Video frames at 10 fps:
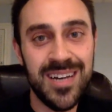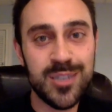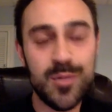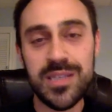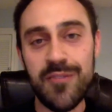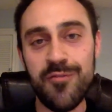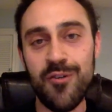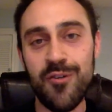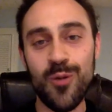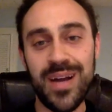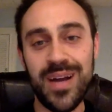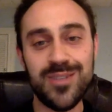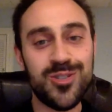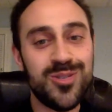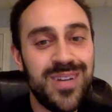So it's that full
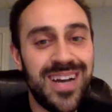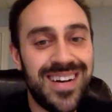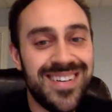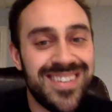range. Yeah.